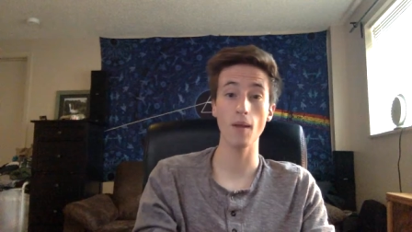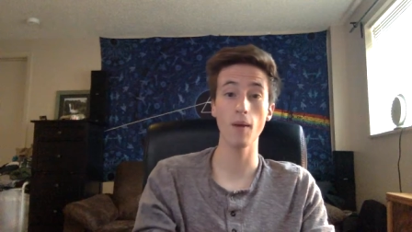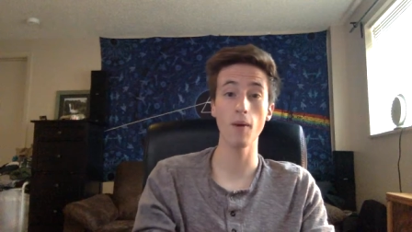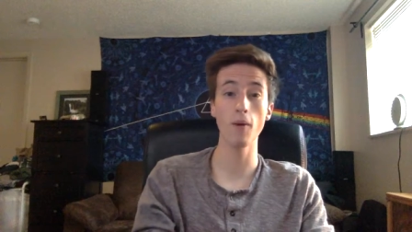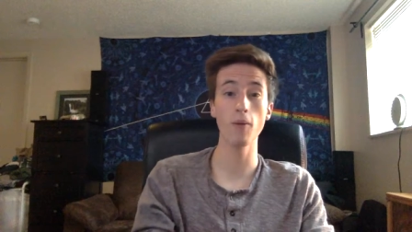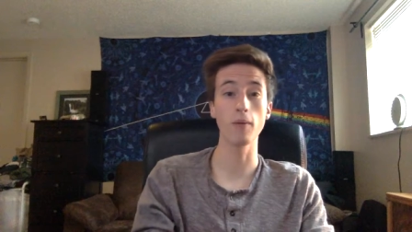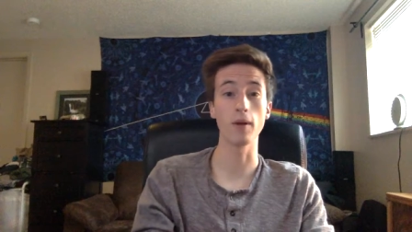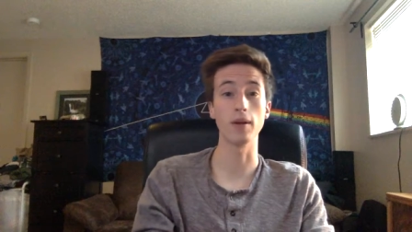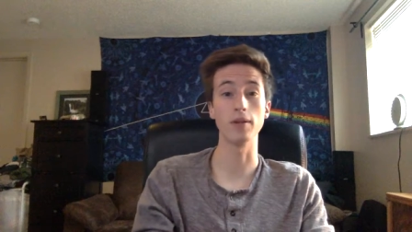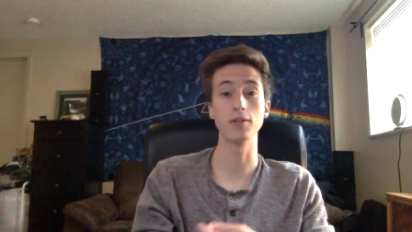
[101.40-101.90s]

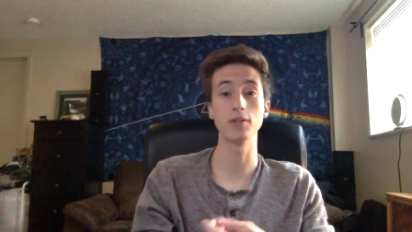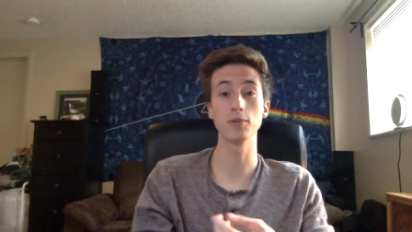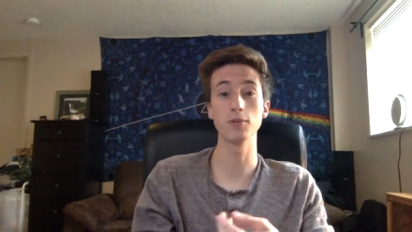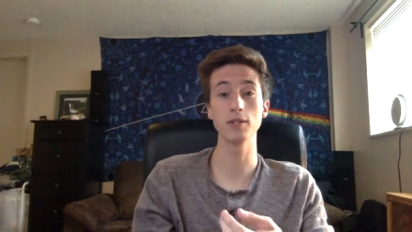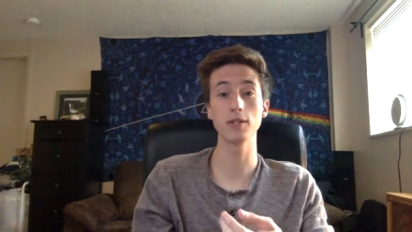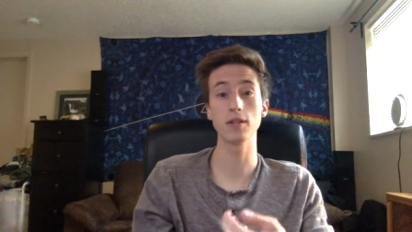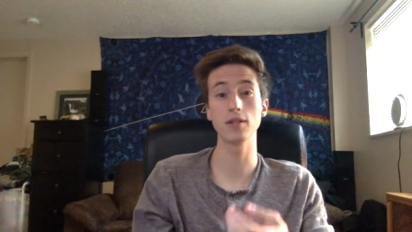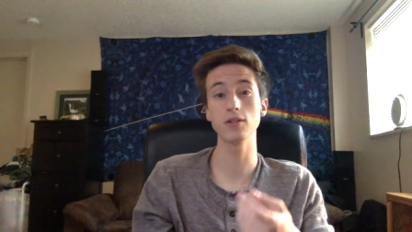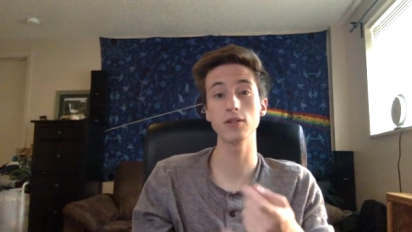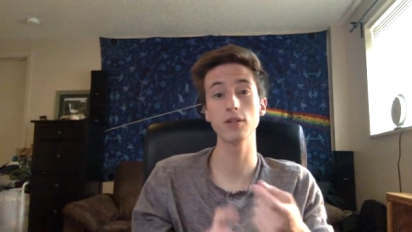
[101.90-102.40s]
Alright, so
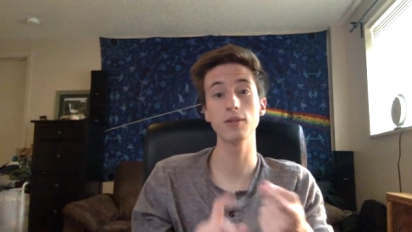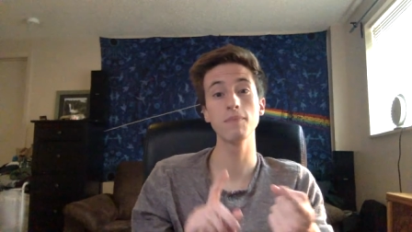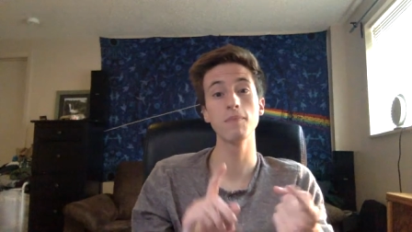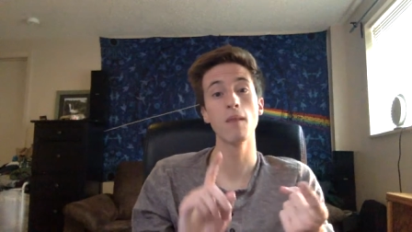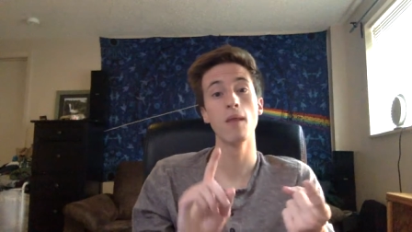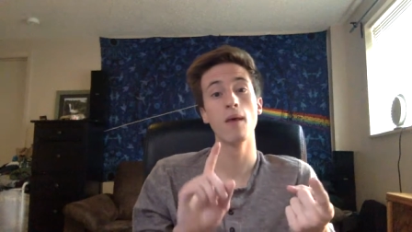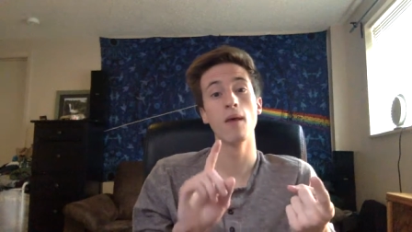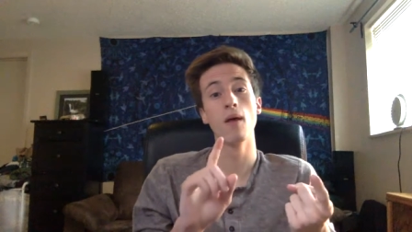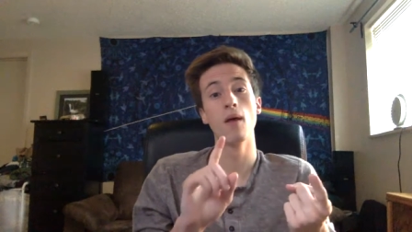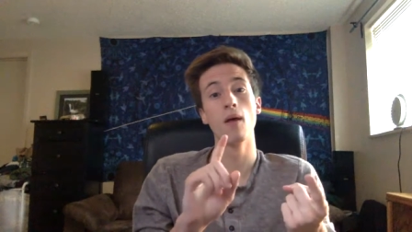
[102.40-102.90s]
essentially
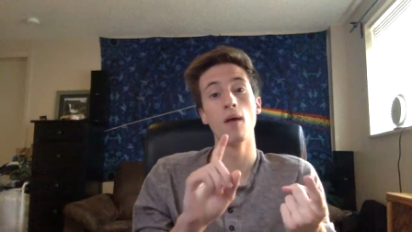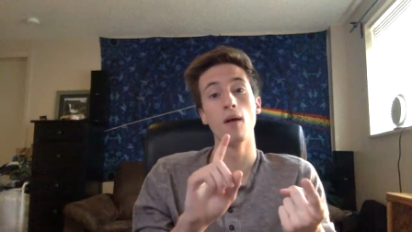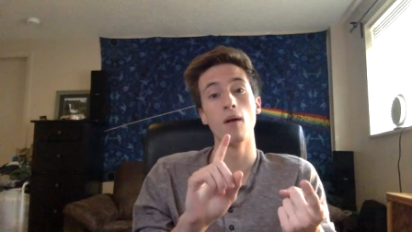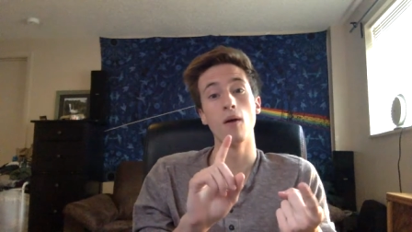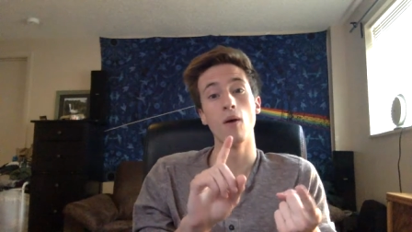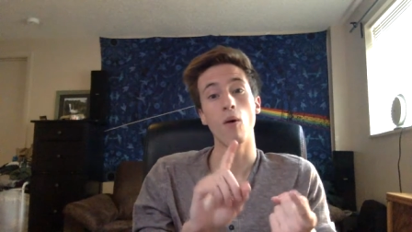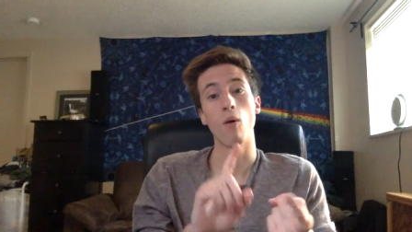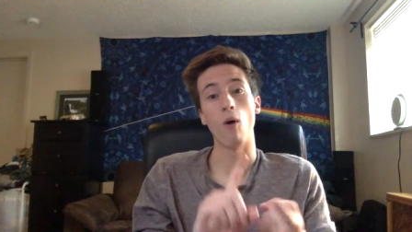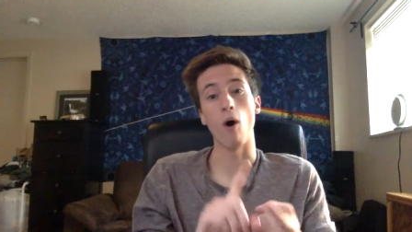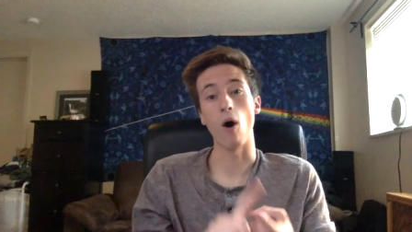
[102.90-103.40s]

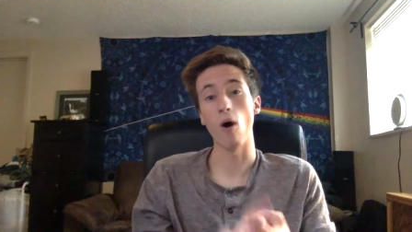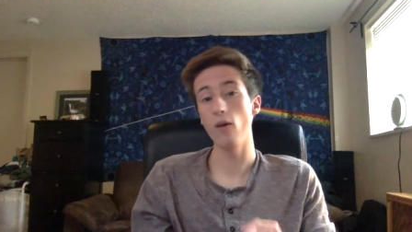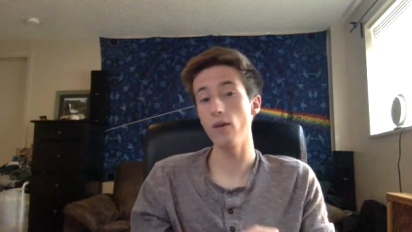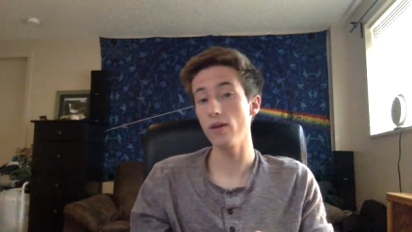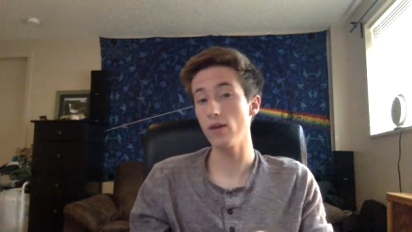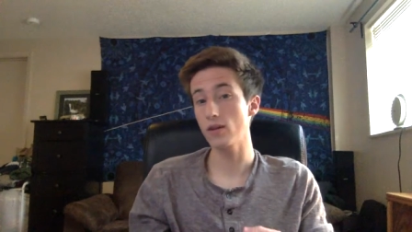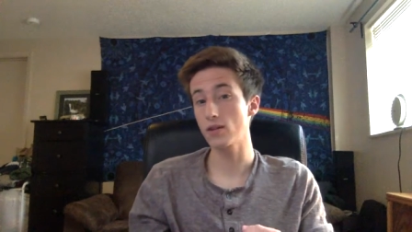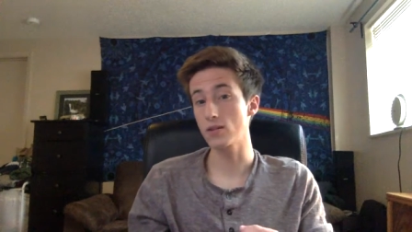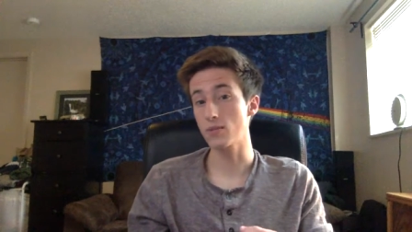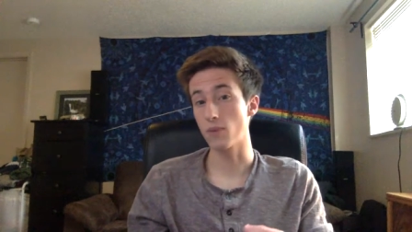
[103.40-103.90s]

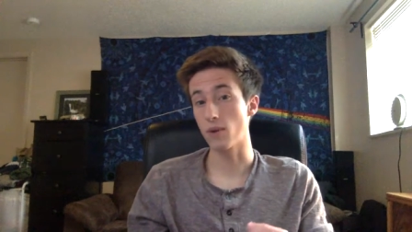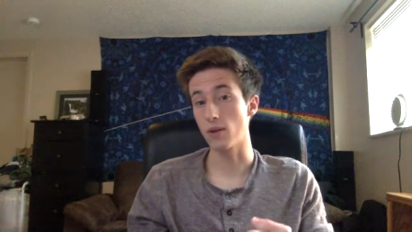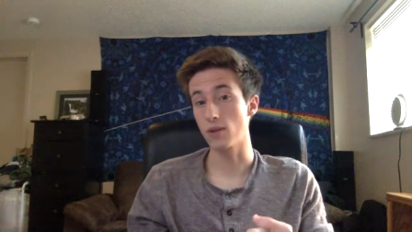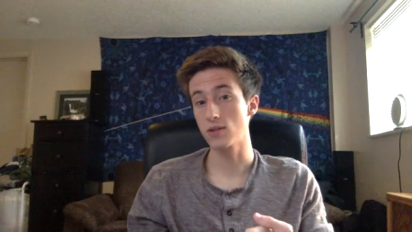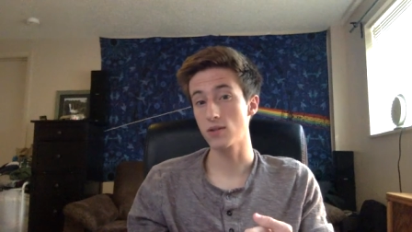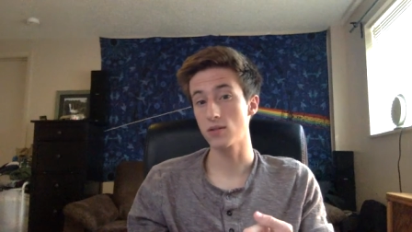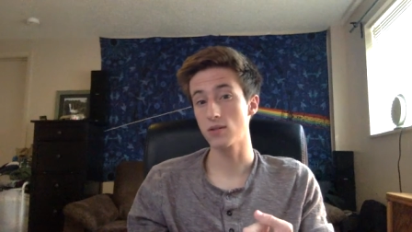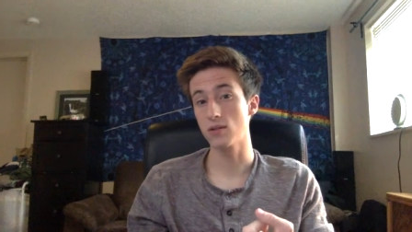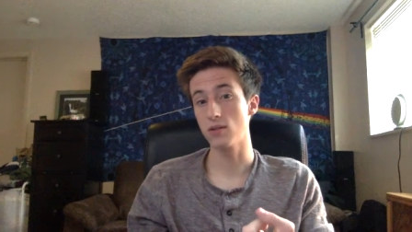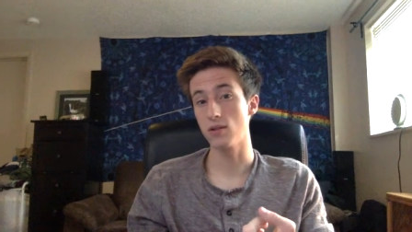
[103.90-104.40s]

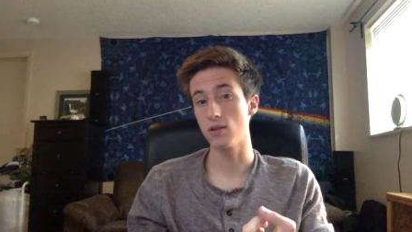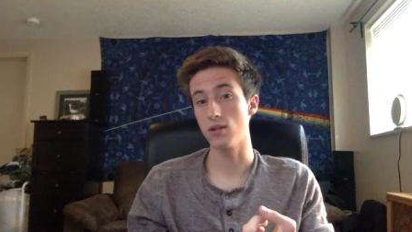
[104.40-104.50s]
AliExpress